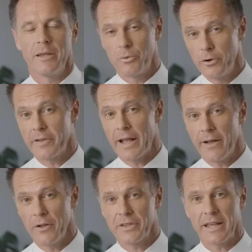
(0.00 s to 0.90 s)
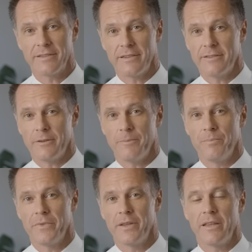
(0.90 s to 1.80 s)
improving our healthcare system,
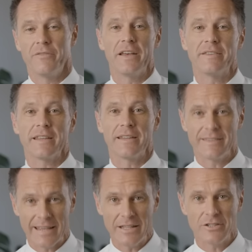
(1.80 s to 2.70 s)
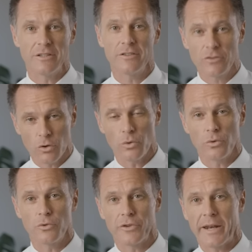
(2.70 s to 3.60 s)
investing in teachers,
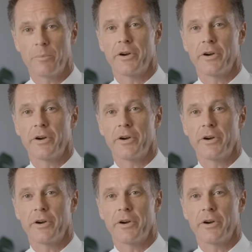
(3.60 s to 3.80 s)
schools and